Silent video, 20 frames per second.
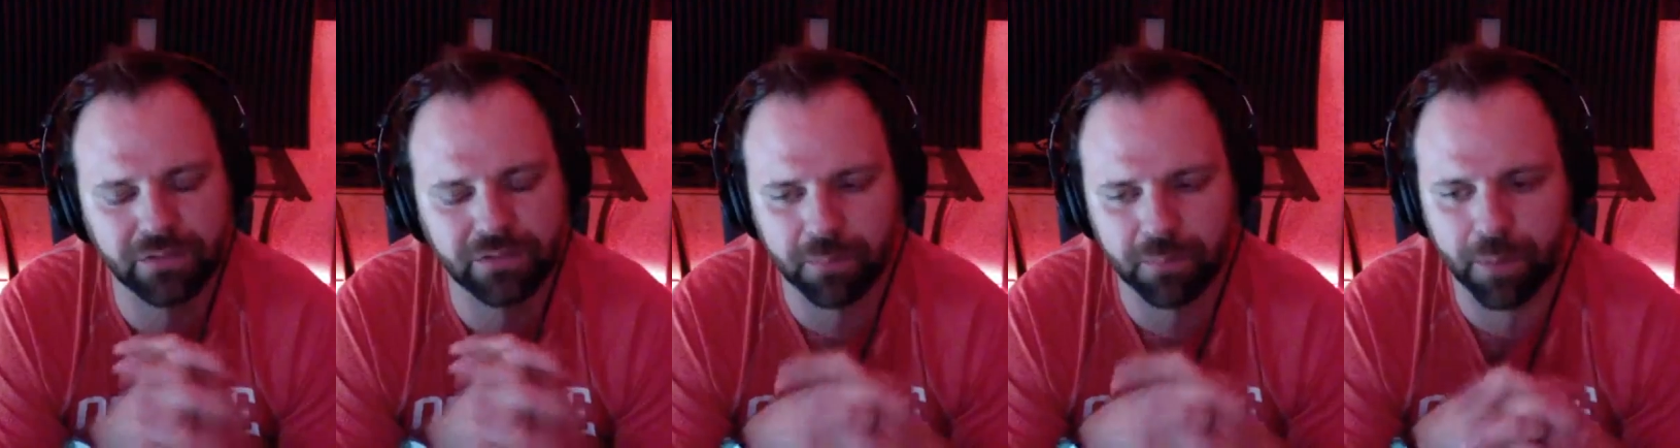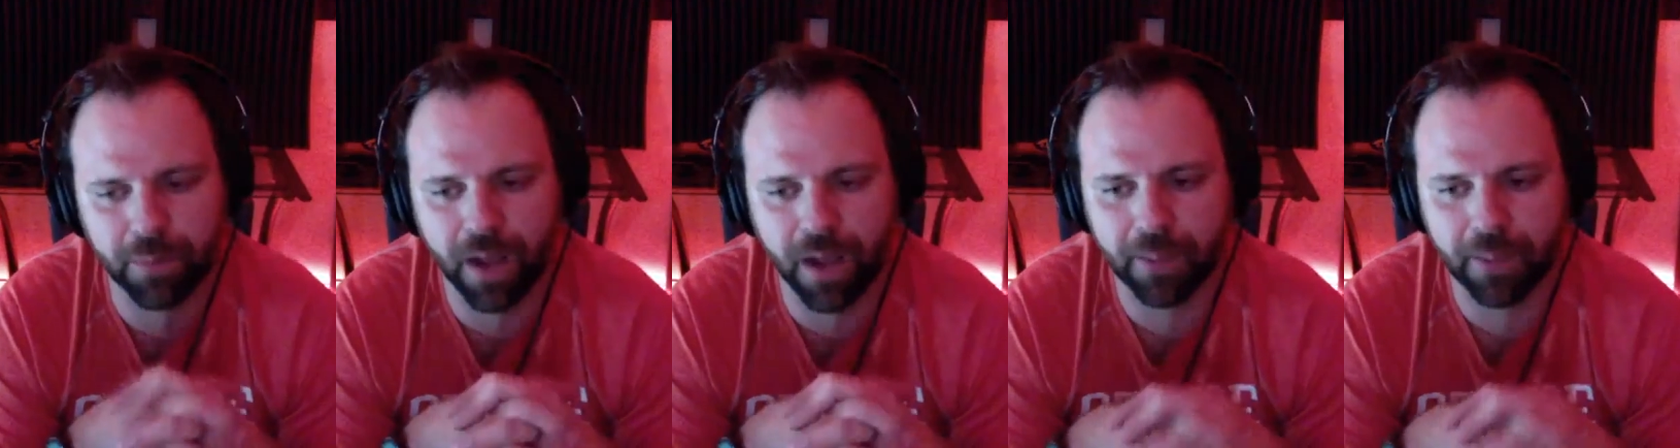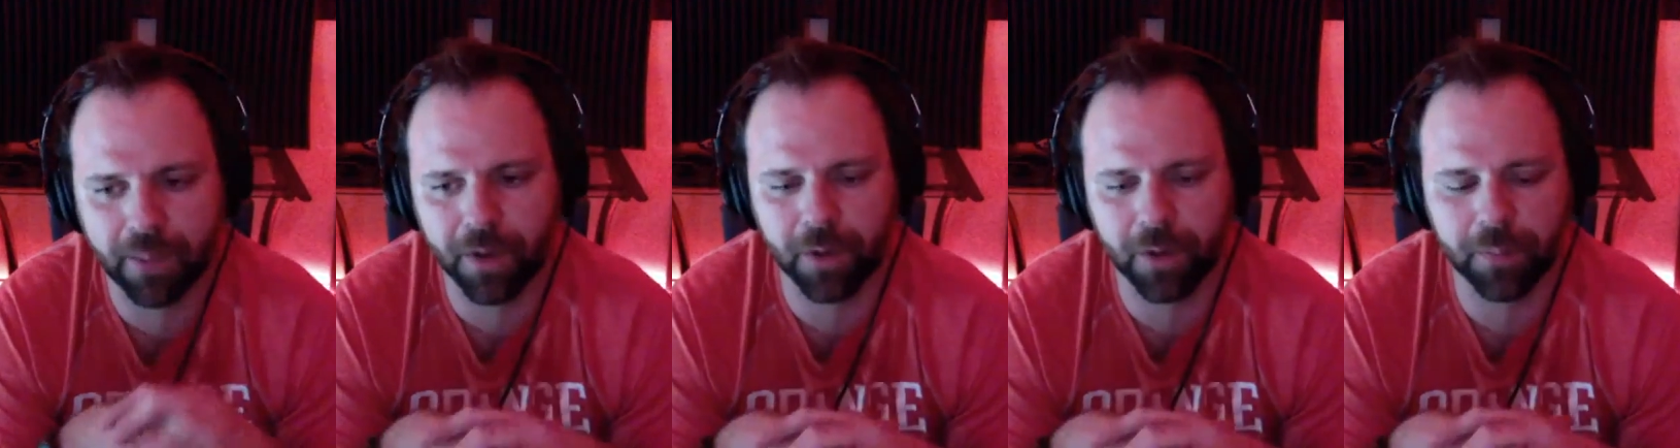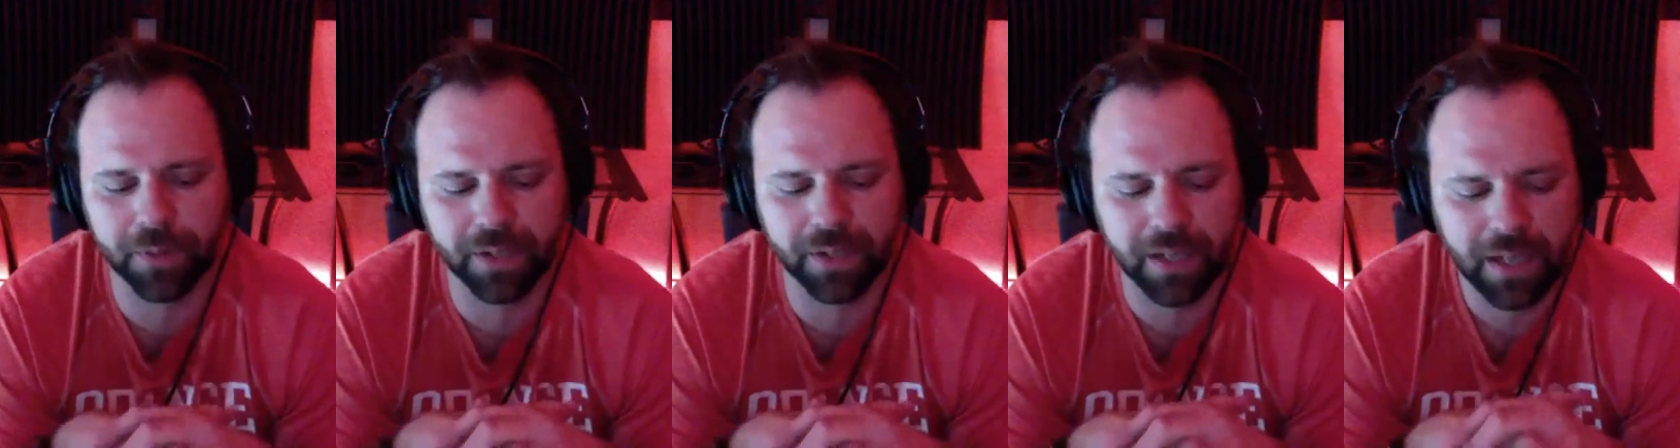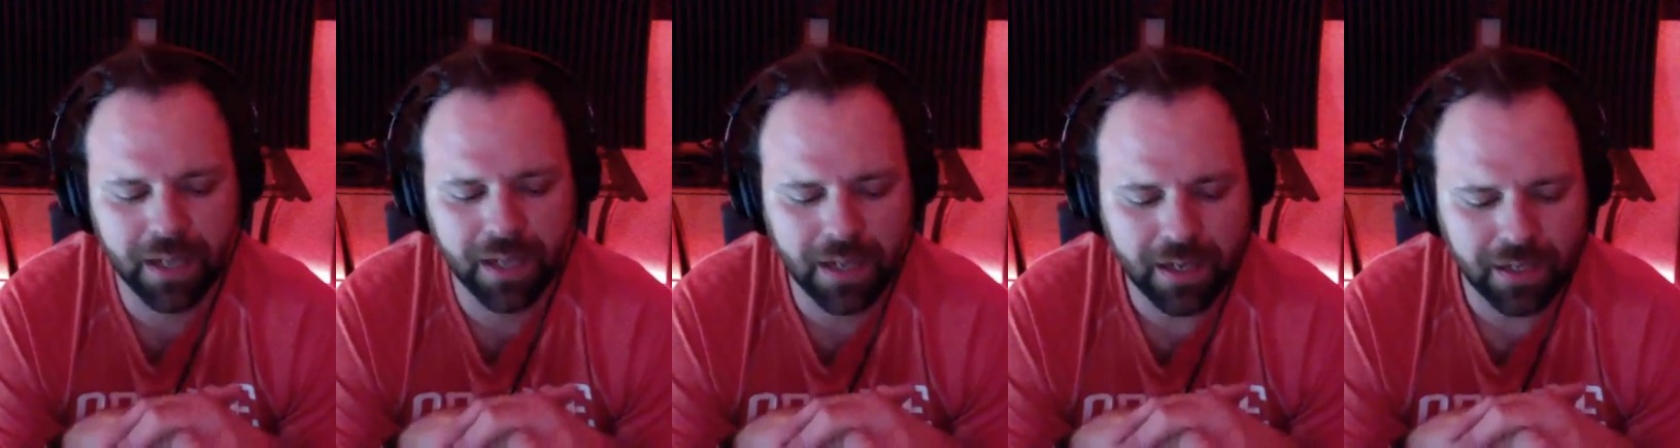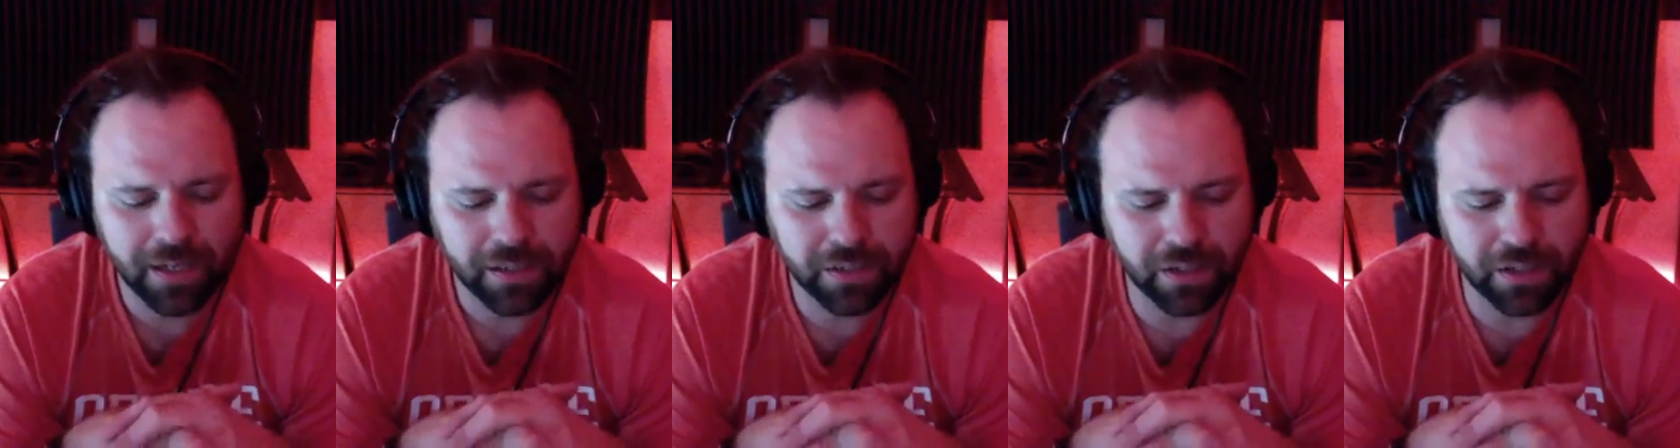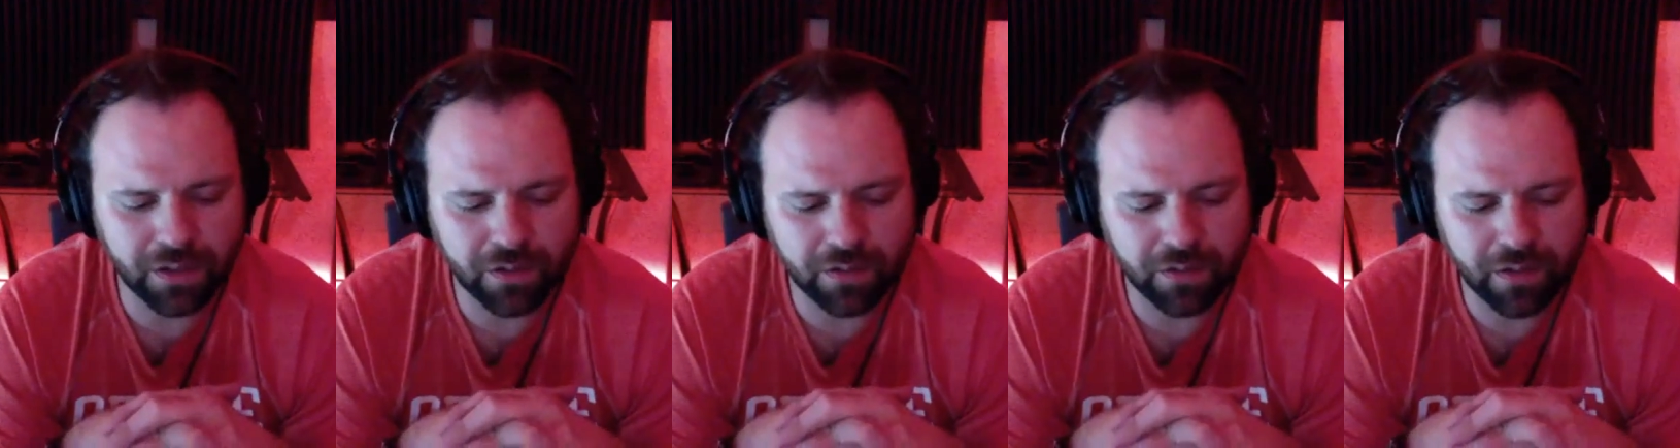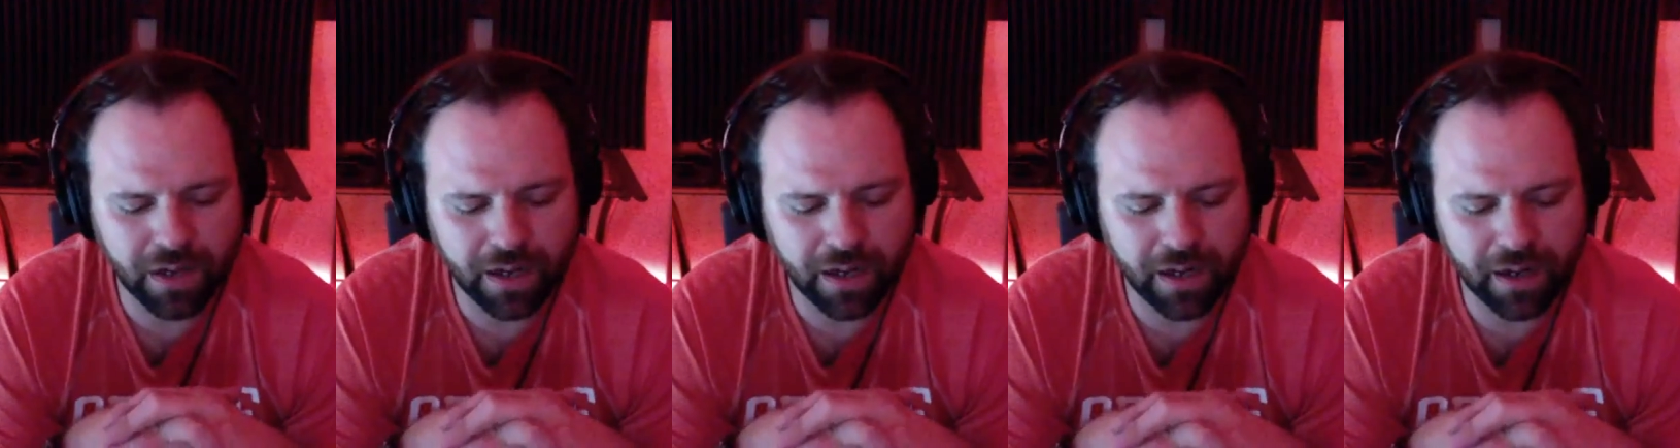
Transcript: would pop open. So